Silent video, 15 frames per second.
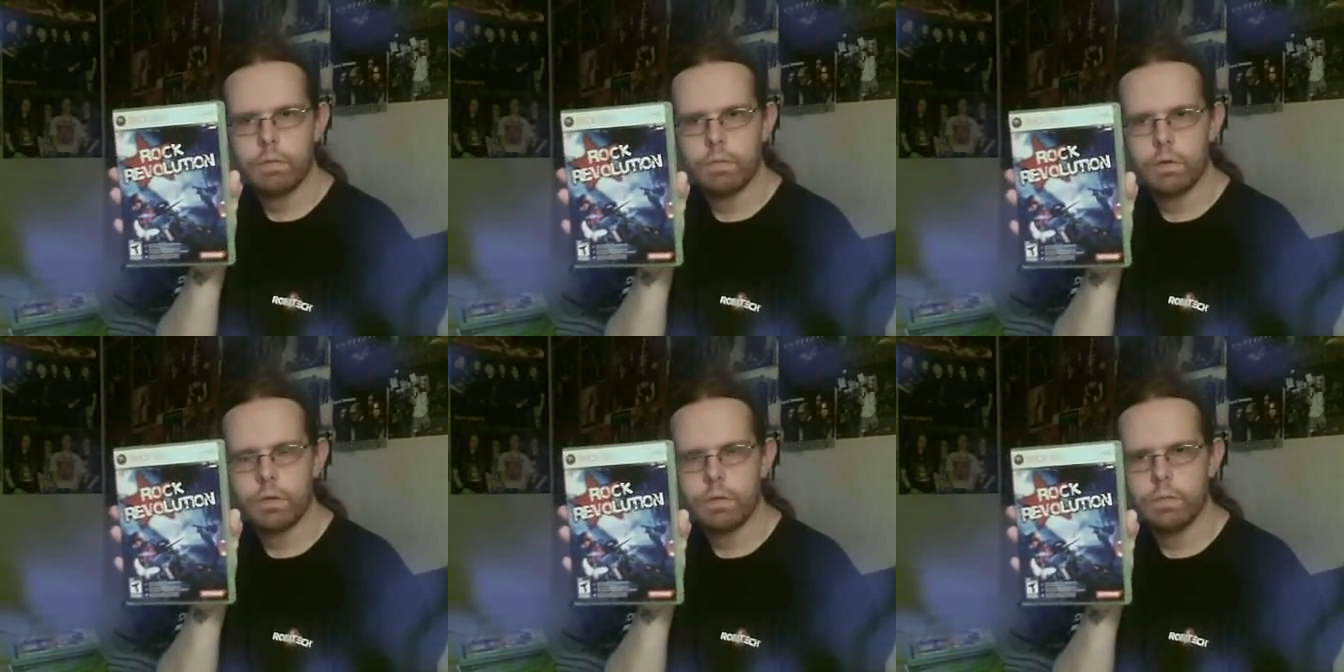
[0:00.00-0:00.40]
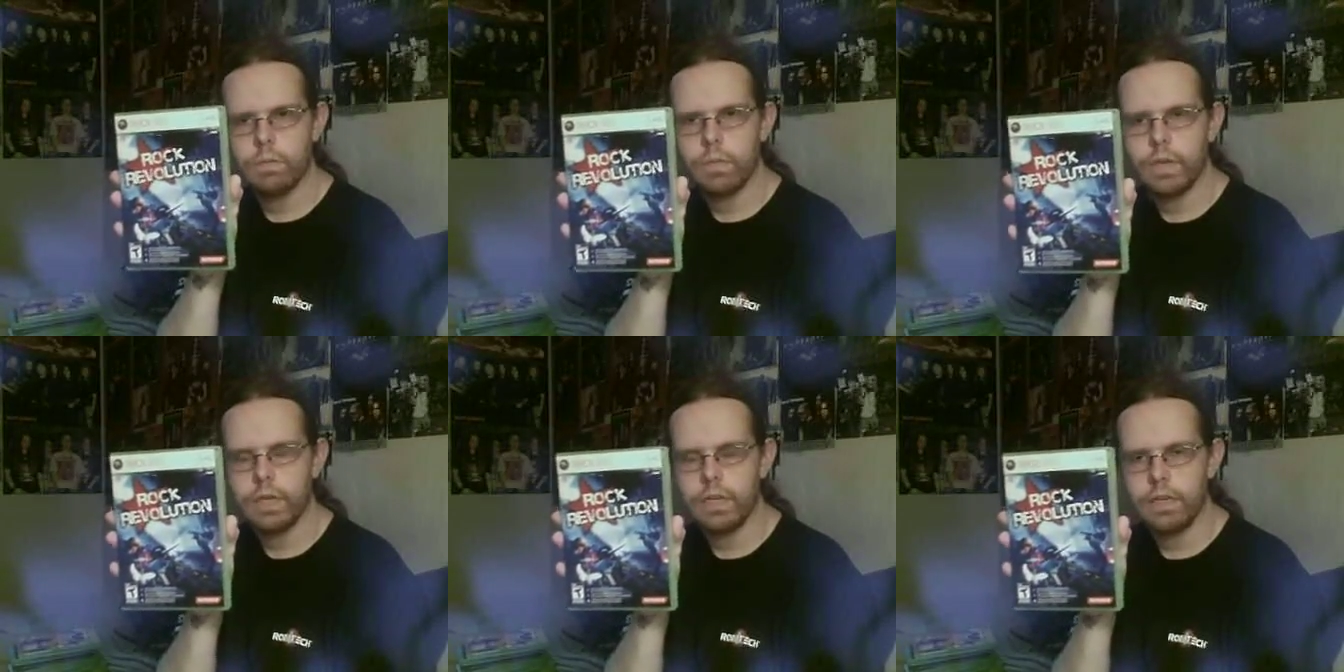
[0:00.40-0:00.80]
Really
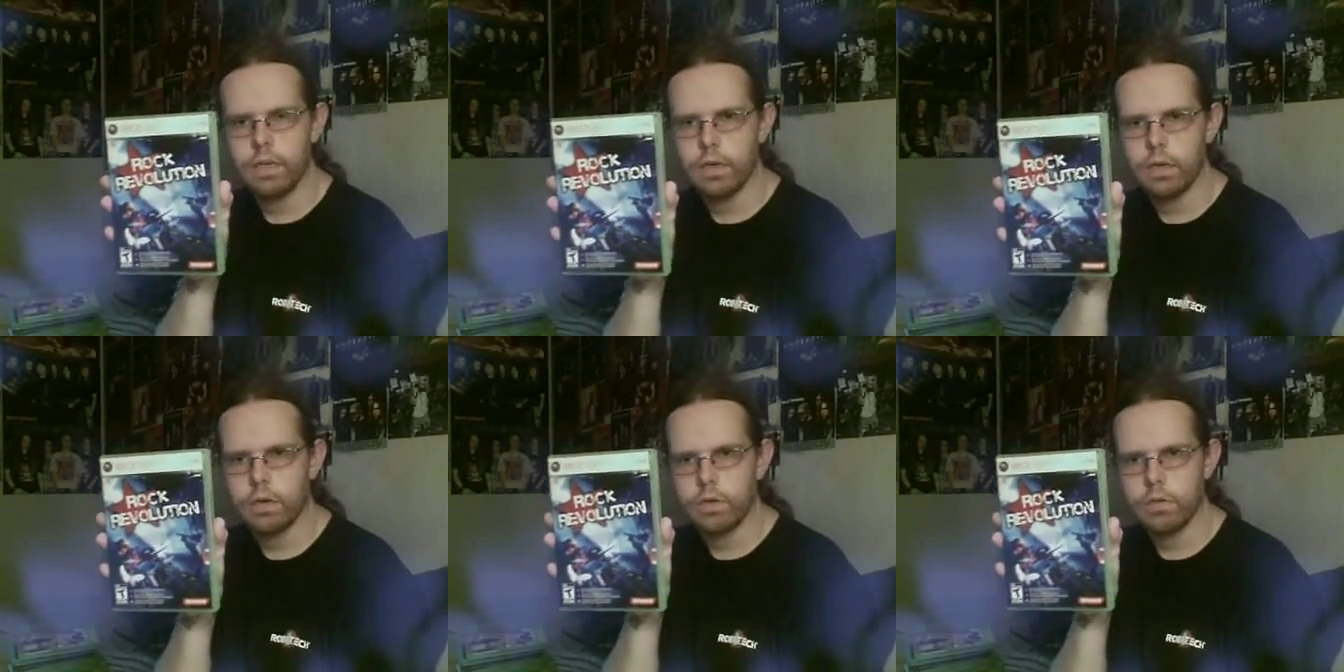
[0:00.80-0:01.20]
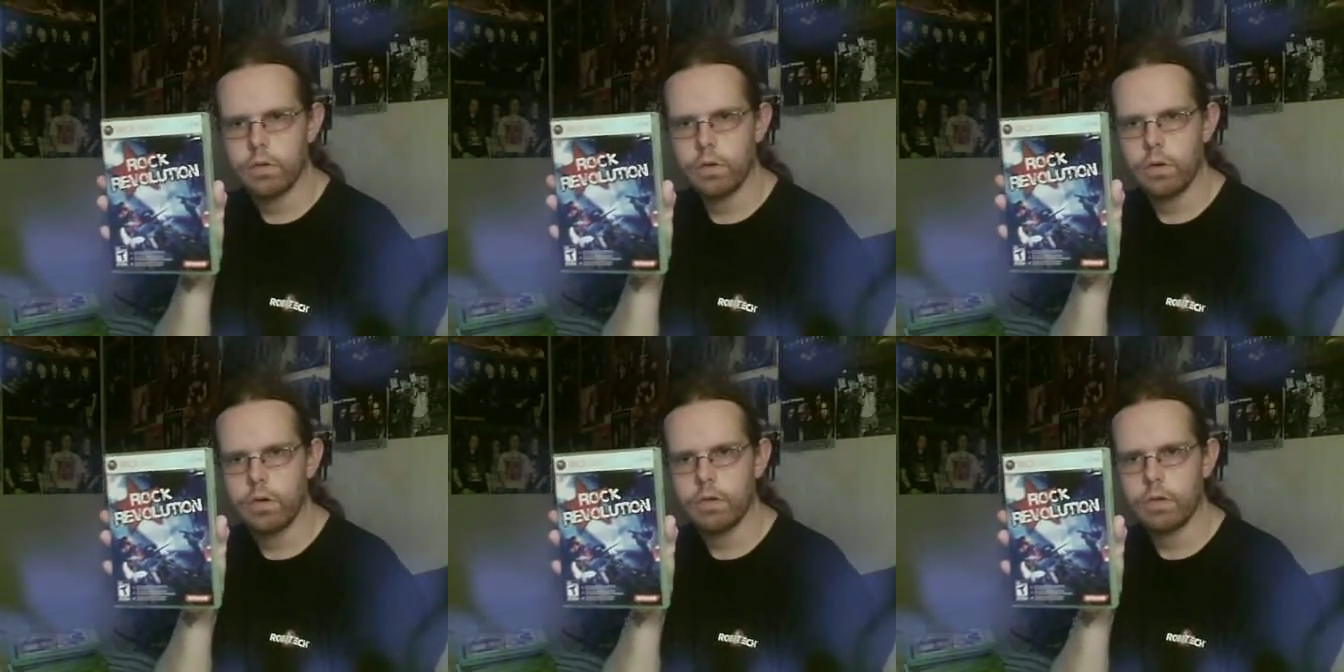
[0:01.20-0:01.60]
big
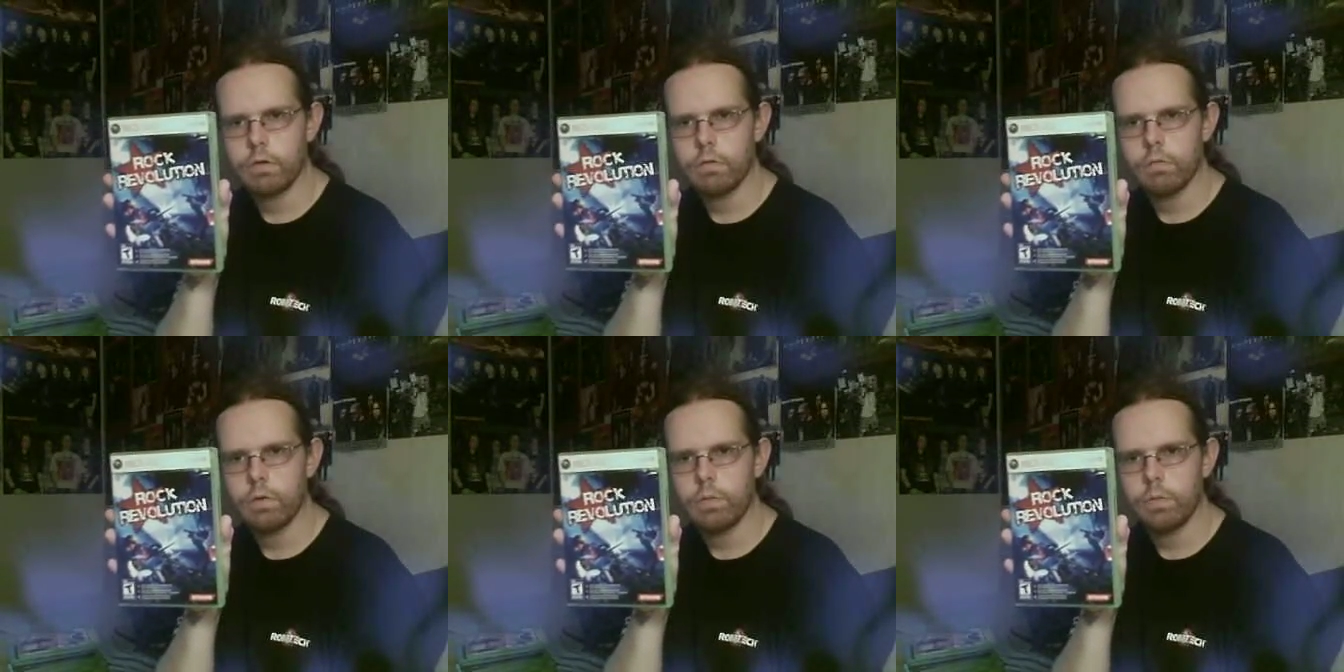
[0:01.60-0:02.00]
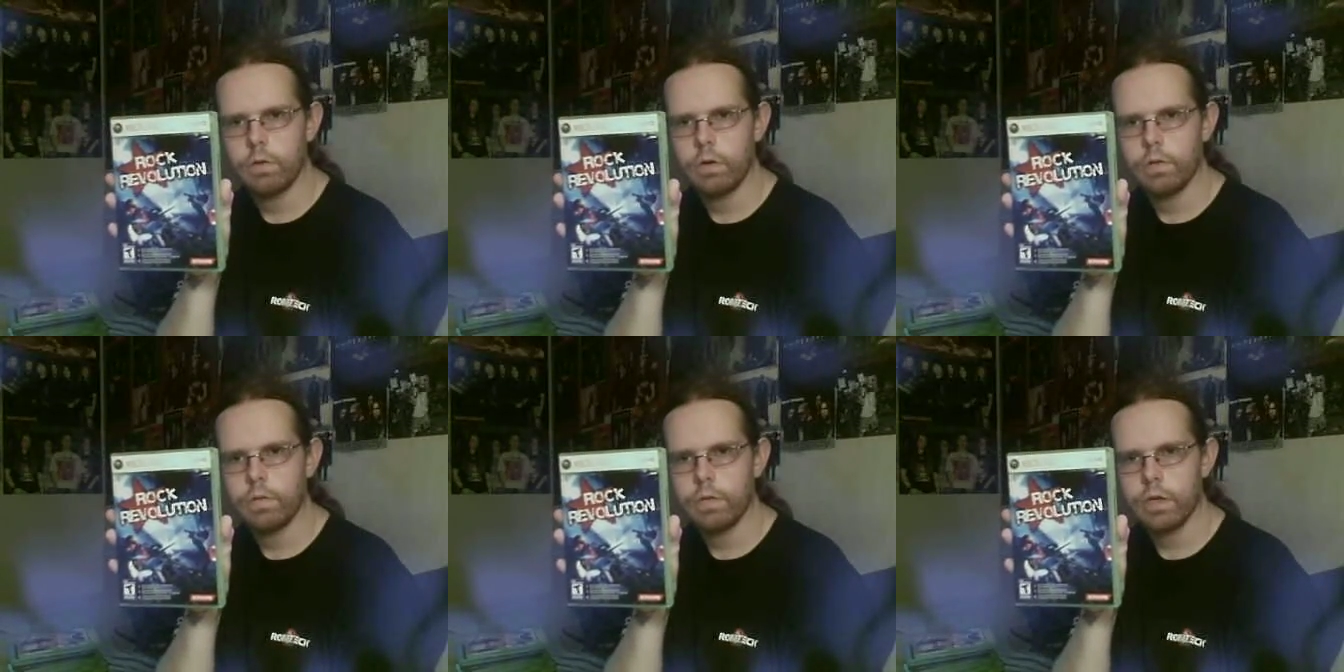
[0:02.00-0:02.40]
Guitar Hero
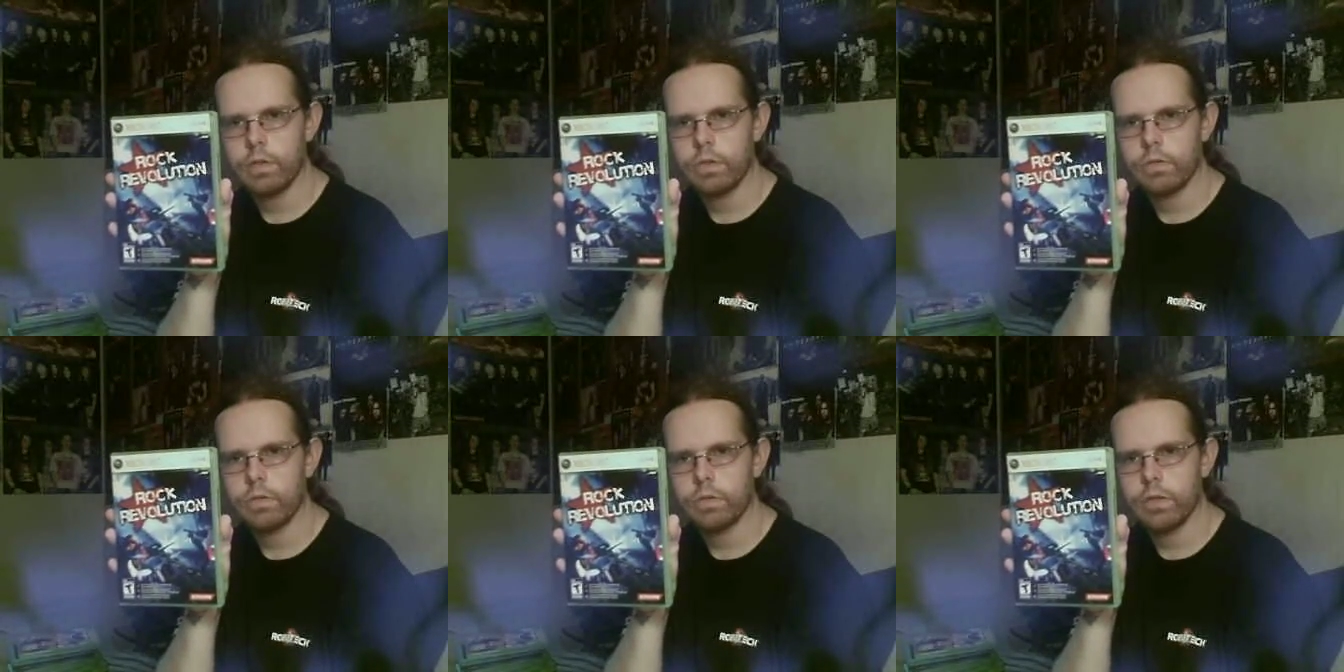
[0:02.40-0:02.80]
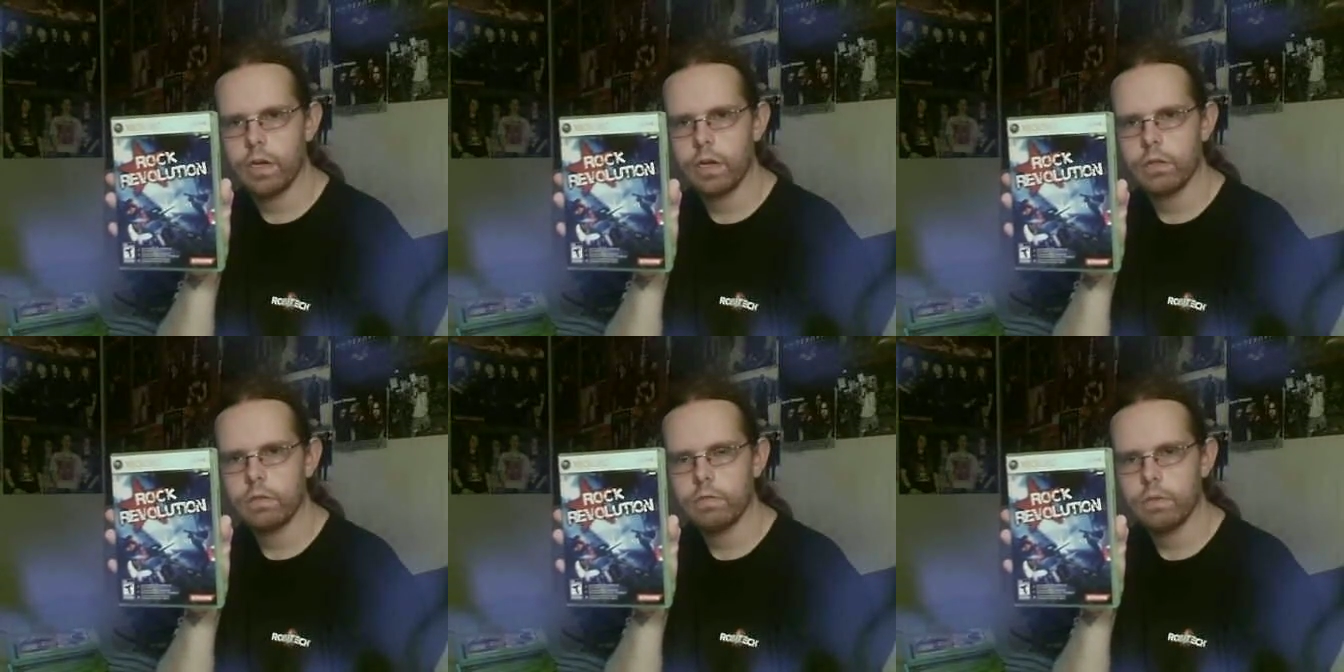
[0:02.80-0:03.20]
ripoff, not too
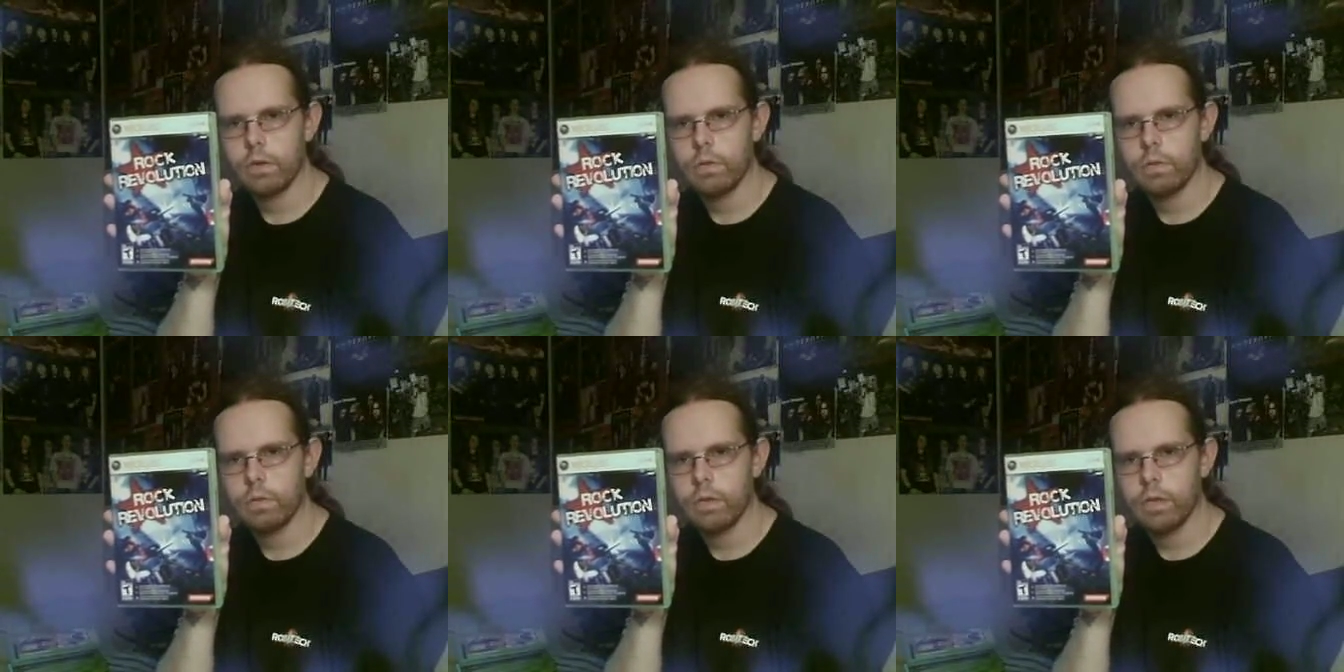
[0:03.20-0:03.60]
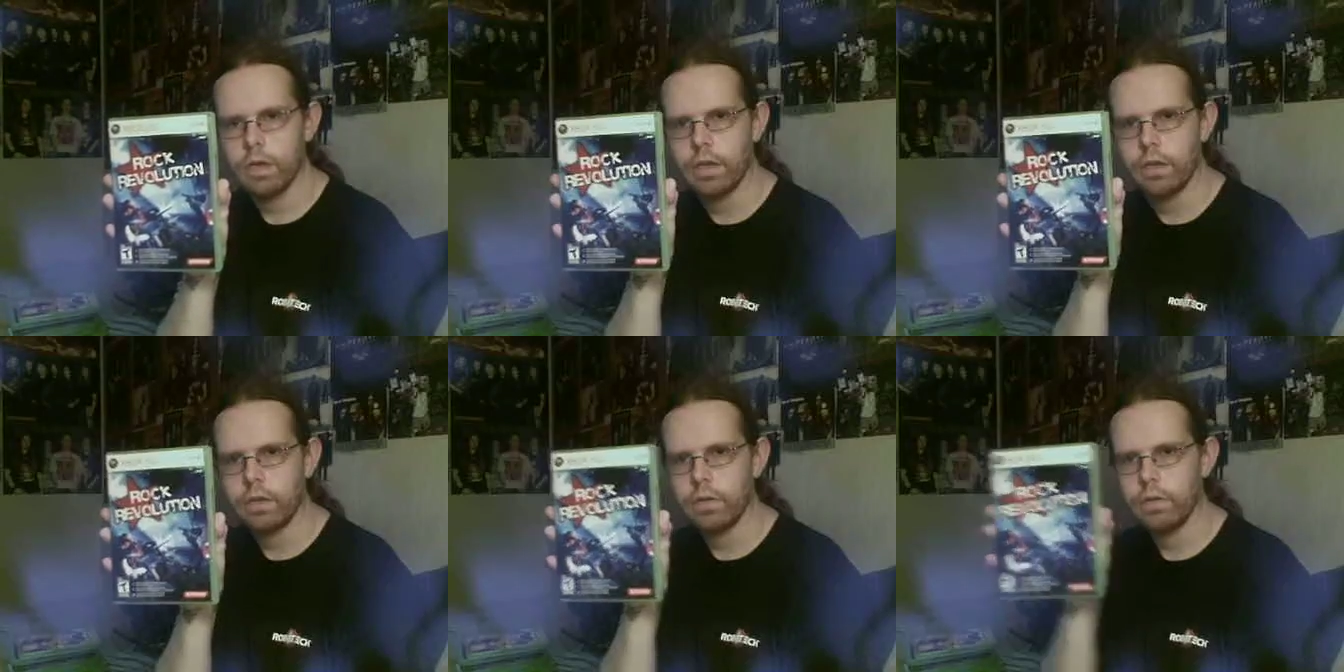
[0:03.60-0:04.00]
satisfied with
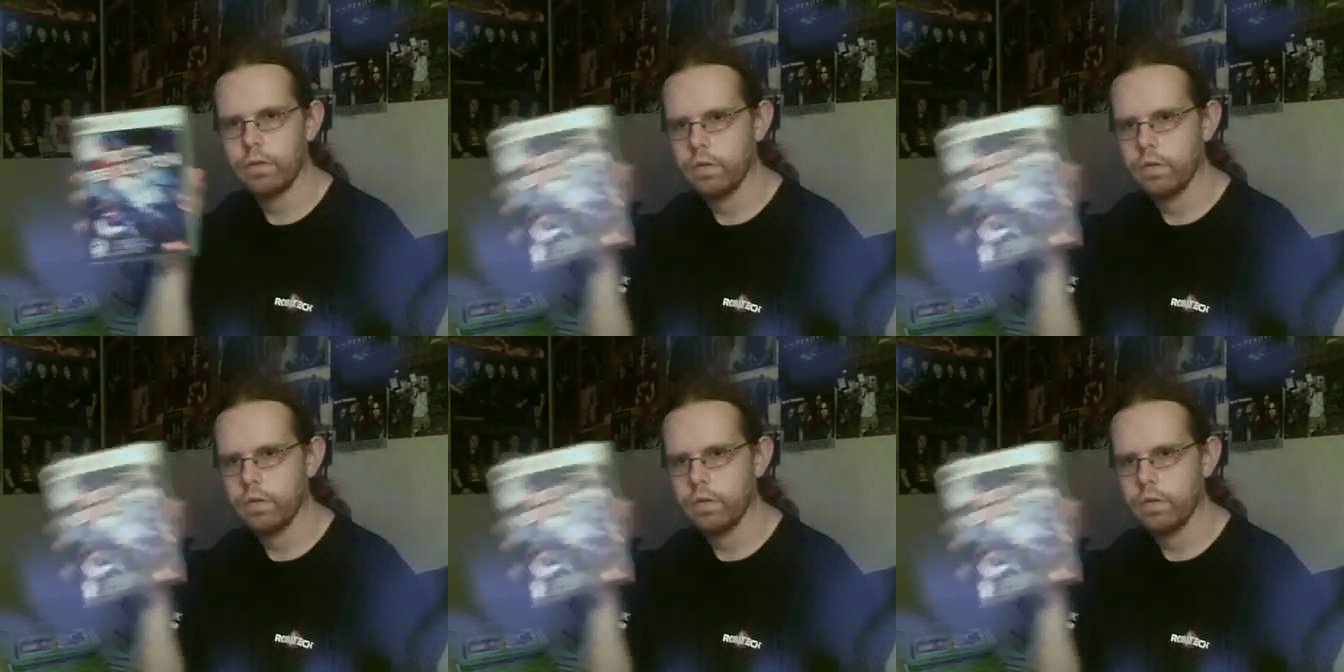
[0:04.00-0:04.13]
that.